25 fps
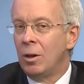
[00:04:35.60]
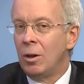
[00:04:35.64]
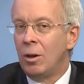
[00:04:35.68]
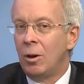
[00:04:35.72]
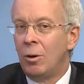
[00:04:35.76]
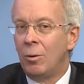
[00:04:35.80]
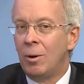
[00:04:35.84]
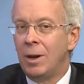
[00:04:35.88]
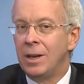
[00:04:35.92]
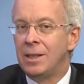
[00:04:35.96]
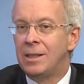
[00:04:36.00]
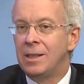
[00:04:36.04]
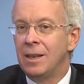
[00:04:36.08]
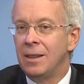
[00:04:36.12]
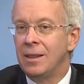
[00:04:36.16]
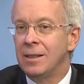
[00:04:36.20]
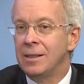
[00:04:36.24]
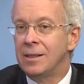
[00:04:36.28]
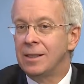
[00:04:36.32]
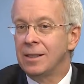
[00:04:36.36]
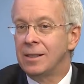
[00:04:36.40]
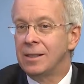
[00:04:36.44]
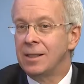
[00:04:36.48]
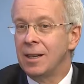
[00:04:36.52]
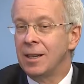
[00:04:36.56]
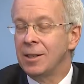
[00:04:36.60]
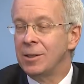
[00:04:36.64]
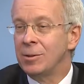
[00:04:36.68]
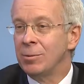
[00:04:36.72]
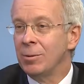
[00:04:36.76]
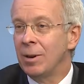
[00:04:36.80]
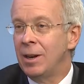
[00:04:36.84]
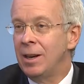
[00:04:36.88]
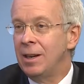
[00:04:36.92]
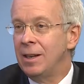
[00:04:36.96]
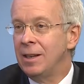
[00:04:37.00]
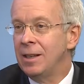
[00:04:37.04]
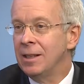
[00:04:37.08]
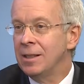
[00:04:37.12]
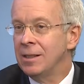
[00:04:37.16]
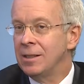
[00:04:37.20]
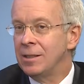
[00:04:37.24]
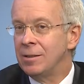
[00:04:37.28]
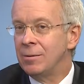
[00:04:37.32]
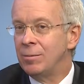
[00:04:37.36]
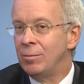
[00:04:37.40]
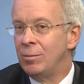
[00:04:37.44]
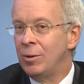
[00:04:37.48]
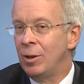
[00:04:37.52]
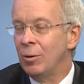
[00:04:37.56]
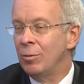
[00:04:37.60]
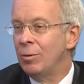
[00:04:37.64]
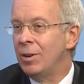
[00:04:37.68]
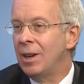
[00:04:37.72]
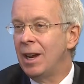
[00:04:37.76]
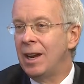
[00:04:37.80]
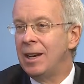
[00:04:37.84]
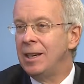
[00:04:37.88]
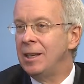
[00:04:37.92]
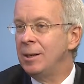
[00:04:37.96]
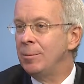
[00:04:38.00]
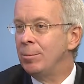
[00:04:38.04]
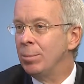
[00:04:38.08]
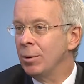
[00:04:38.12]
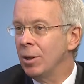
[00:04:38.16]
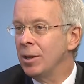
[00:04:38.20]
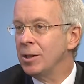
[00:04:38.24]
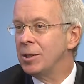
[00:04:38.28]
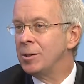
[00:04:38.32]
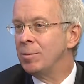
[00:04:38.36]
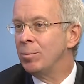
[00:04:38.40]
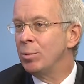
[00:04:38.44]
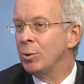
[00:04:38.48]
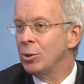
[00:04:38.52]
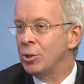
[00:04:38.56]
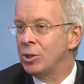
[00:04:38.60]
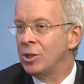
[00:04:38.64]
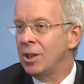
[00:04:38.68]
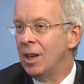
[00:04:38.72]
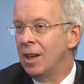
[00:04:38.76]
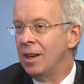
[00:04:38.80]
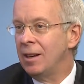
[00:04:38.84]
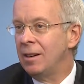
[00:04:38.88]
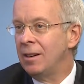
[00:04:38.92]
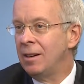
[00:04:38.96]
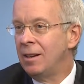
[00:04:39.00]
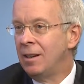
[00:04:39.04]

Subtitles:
Oh, I'd say the success rate is, you know, 90%+.